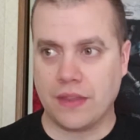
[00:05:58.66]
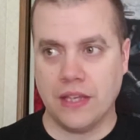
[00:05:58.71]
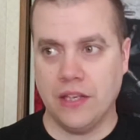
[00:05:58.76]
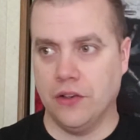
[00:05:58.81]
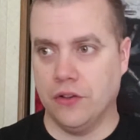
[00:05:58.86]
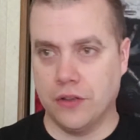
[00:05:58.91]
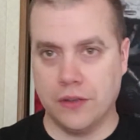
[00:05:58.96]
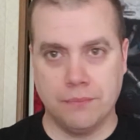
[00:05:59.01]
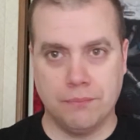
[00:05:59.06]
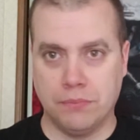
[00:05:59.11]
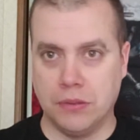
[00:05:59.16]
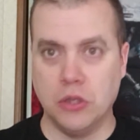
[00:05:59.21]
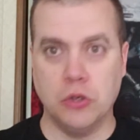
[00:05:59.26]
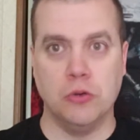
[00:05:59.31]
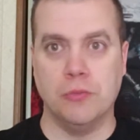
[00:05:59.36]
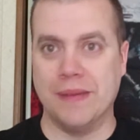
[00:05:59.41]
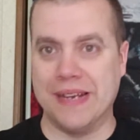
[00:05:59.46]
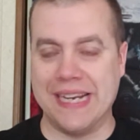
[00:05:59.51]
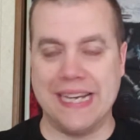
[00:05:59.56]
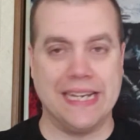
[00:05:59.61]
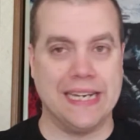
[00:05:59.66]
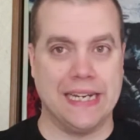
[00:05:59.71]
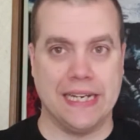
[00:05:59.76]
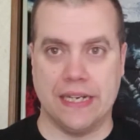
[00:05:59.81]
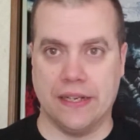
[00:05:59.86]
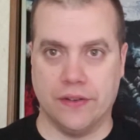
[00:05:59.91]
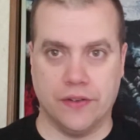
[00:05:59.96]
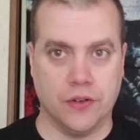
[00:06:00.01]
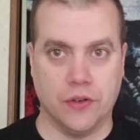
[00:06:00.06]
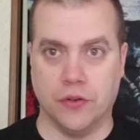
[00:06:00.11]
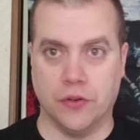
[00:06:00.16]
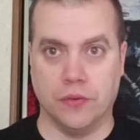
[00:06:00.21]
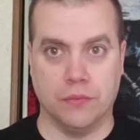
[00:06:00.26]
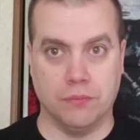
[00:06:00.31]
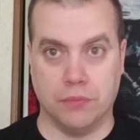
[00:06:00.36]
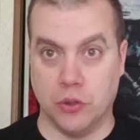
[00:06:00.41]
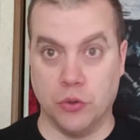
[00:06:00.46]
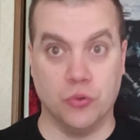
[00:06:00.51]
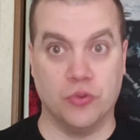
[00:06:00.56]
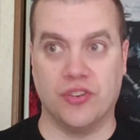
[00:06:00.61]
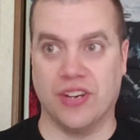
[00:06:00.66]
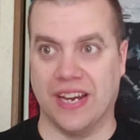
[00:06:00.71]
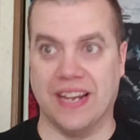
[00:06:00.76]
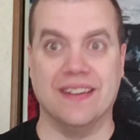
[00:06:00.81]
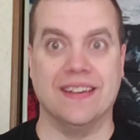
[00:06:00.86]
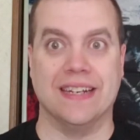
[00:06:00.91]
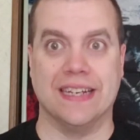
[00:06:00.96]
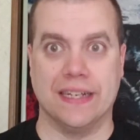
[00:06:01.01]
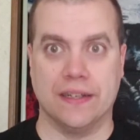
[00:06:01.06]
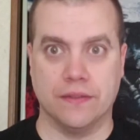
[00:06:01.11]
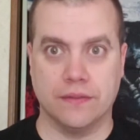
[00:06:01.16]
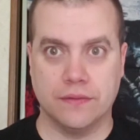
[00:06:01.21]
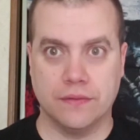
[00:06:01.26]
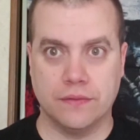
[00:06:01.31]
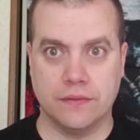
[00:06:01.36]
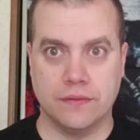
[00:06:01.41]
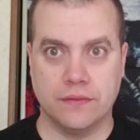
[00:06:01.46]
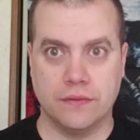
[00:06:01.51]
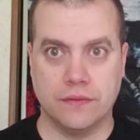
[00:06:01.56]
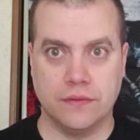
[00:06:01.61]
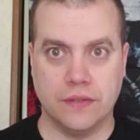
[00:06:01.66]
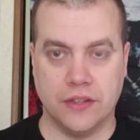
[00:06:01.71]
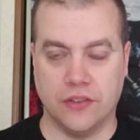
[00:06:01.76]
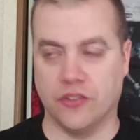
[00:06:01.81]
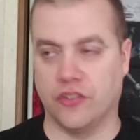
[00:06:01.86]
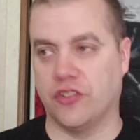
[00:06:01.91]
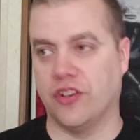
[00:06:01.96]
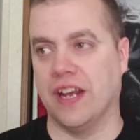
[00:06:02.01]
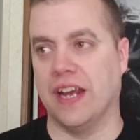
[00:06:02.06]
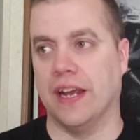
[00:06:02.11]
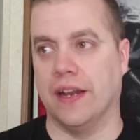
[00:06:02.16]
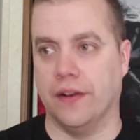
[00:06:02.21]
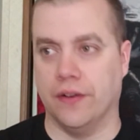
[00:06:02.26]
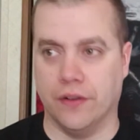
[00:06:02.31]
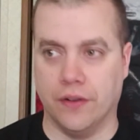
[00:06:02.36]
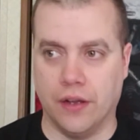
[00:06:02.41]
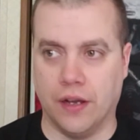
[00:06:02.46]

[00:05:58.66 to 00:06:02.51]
The Blue Meanie, you know, Blue Tilly instead.